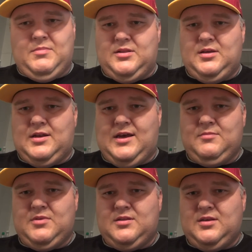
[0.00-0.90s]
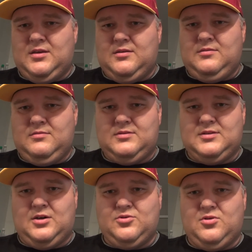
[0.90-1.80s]
But the alignment thing and
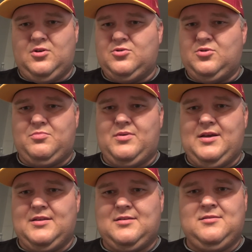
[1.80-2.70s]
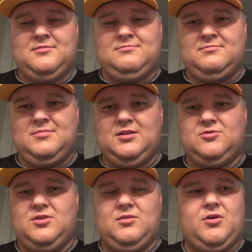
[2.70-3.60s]
how to load your blade
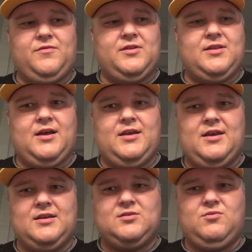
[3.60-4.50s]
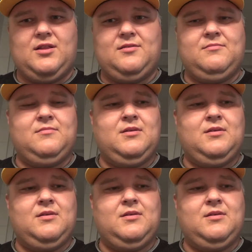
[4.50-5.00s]
into the above the tie S1